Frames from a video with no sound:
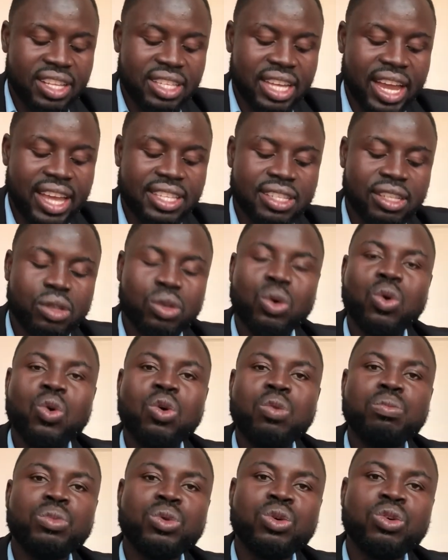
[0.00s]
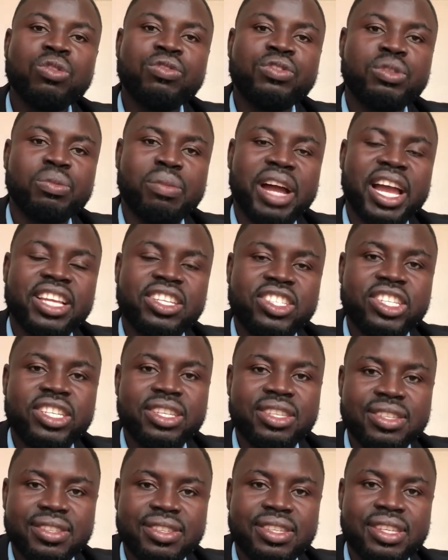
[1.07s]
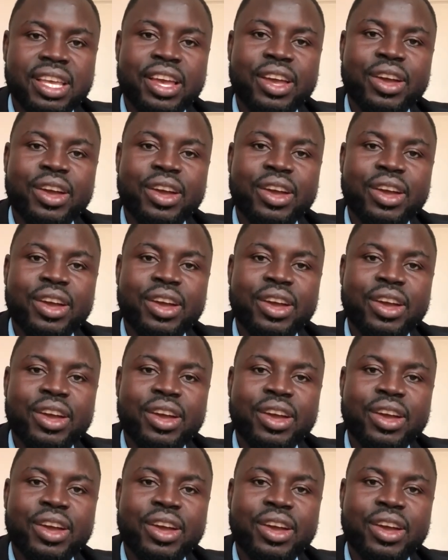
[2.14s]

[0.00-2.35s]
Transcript: title, Who Moved My Cheese?